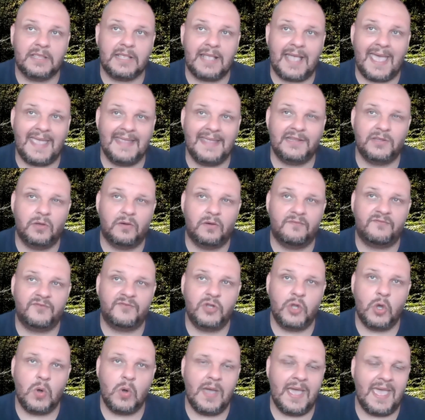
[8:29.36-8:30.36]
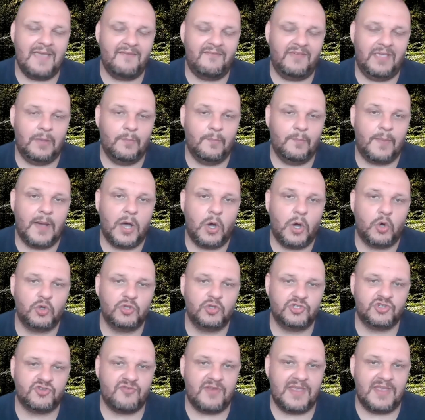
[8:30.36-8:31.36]
kind of not having
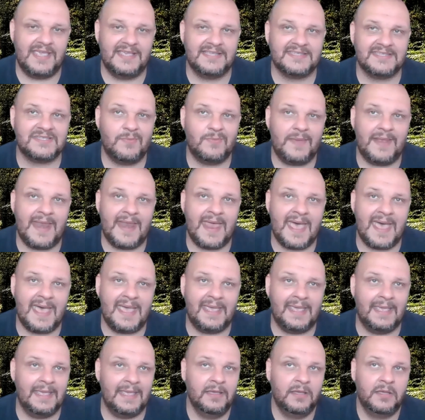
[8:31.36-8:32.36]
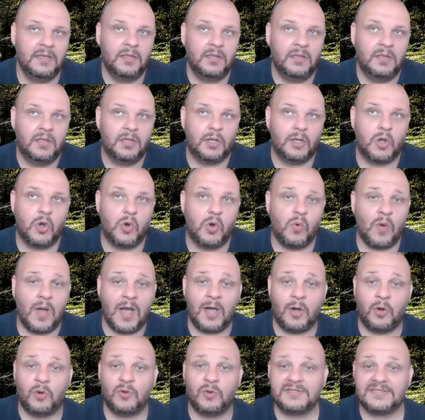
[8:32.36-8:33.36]
boundaries when I go
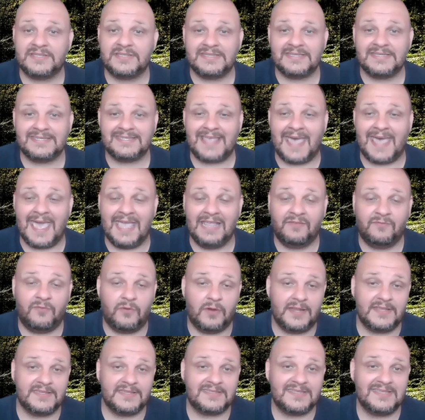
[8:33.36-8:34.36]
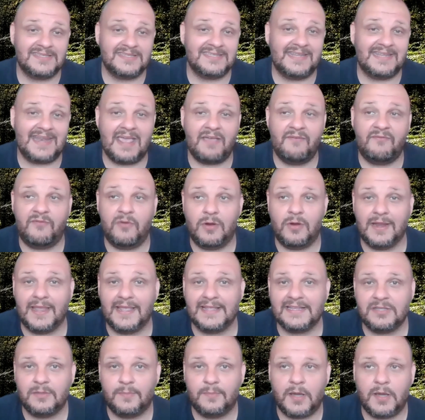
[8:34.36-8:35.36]
outside, for instance, and I
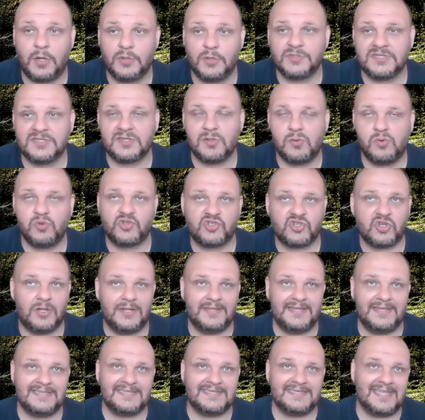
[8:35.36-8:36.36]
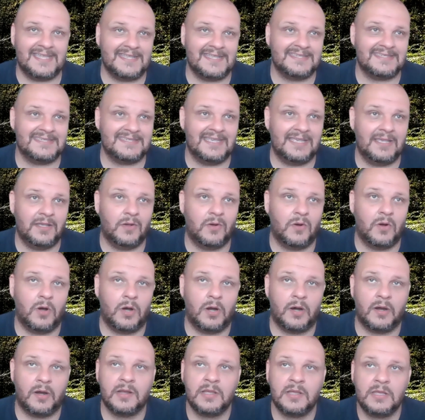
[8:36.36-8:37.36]
forget about social distancing
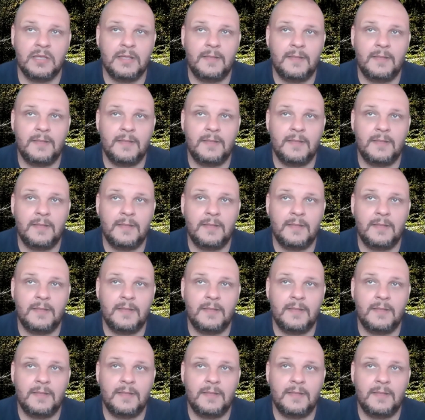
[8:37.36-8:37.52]
or